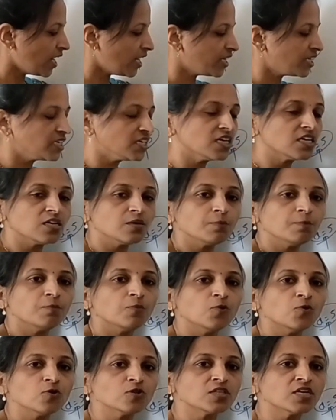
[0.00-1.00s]
And here
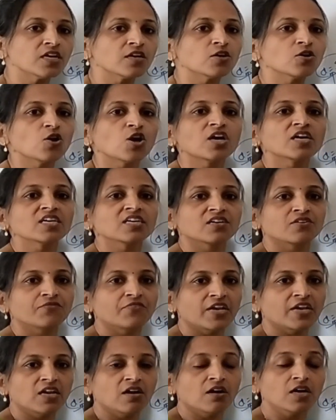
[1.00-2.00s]
if both are not
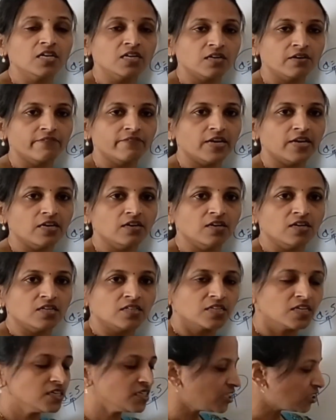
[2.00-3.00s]
equal, unequal,
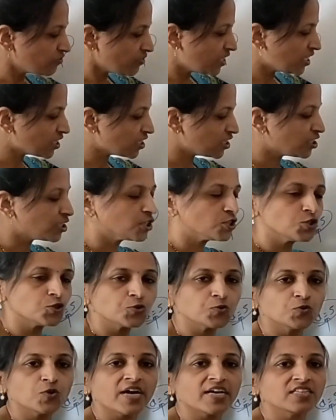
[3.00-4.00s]
then it will return
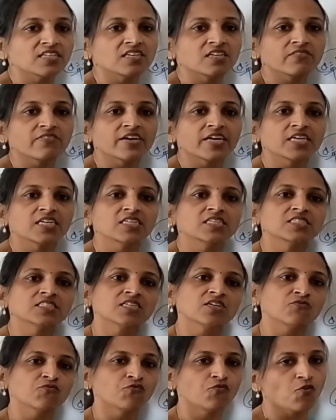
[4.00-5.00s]
true,
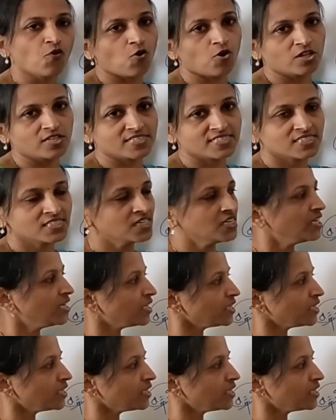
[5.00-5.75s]
otherwise false.